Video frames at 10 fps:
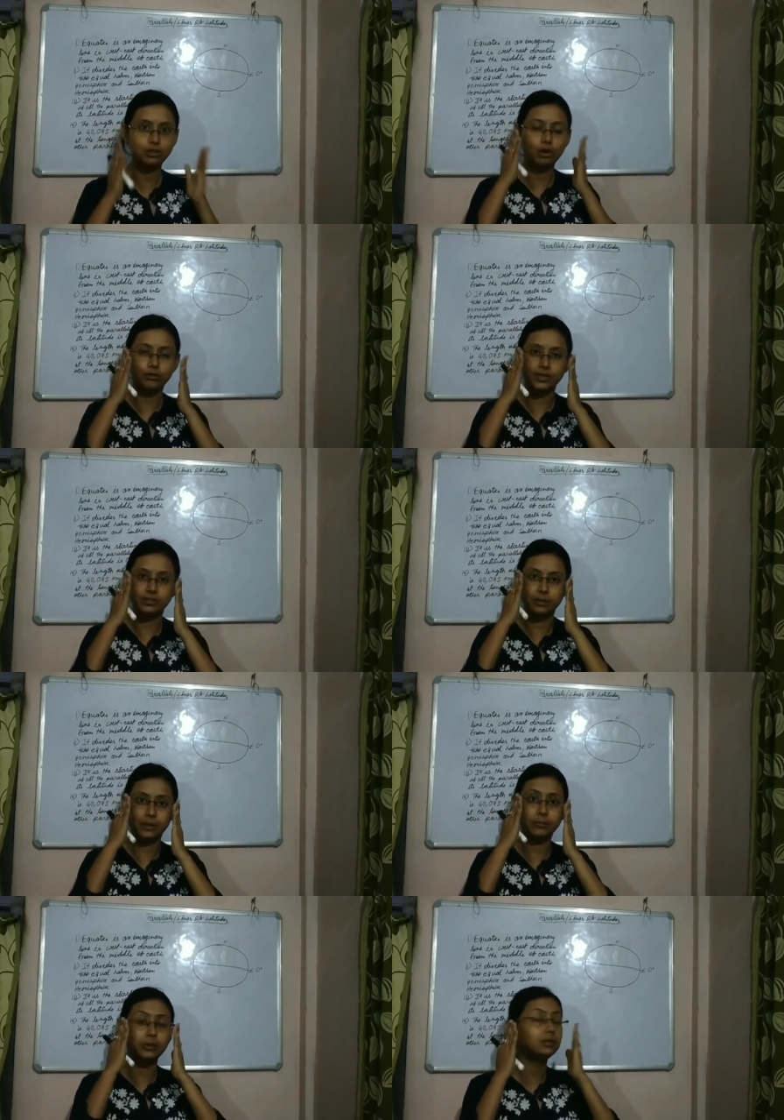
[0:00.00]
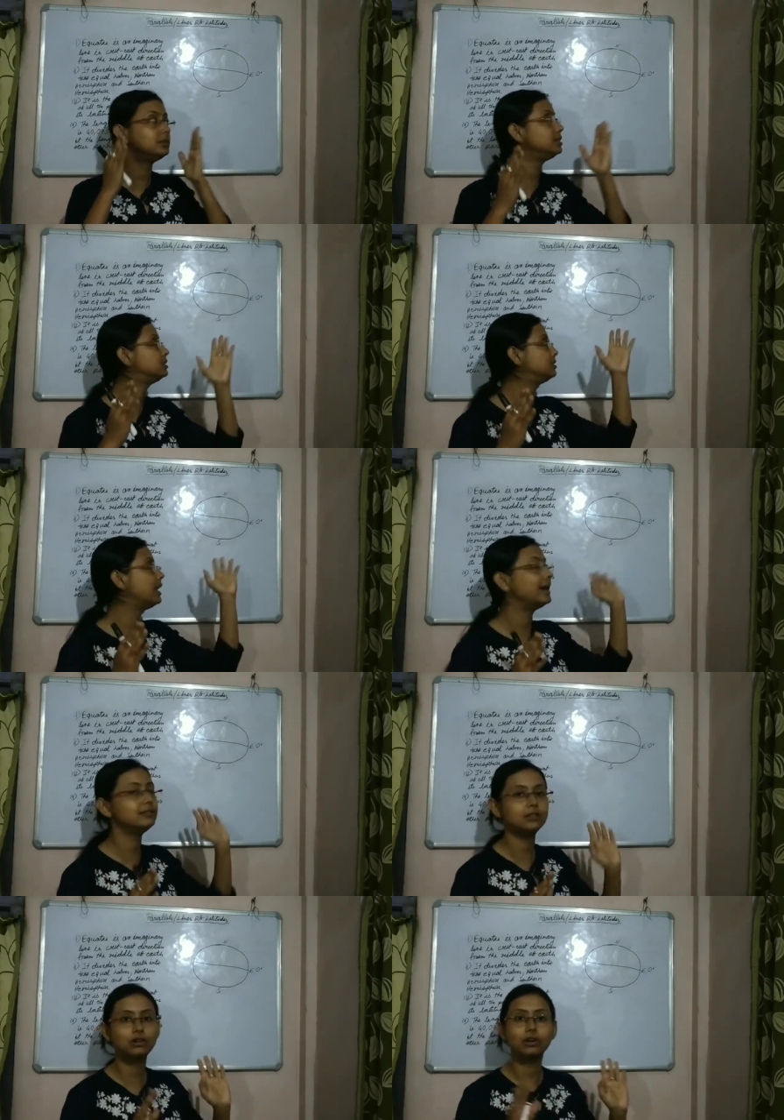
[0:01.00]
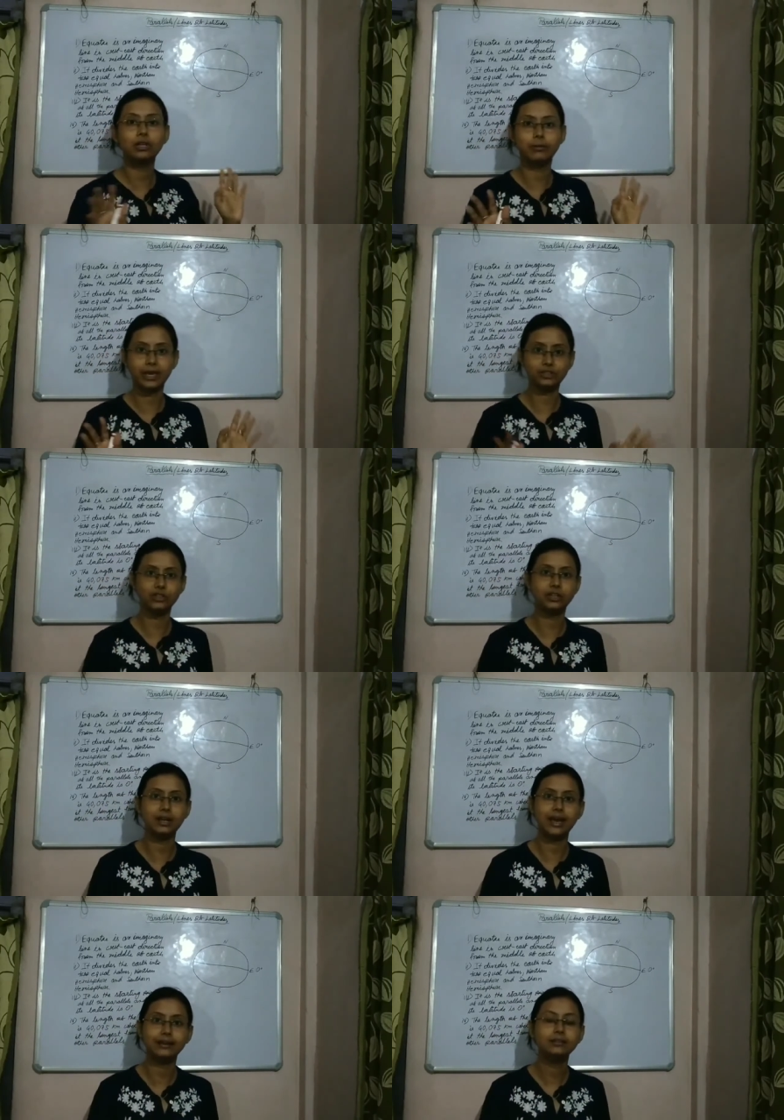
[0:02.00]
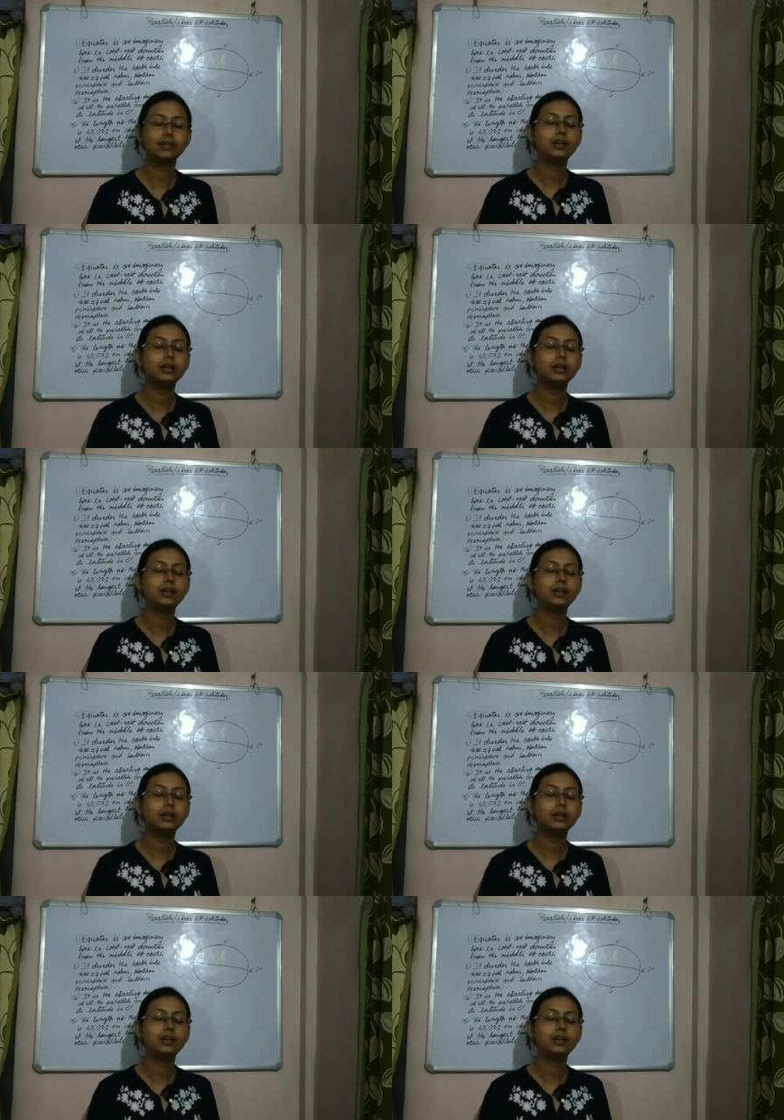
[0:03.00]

Always remember, these lines are all imaginary lines.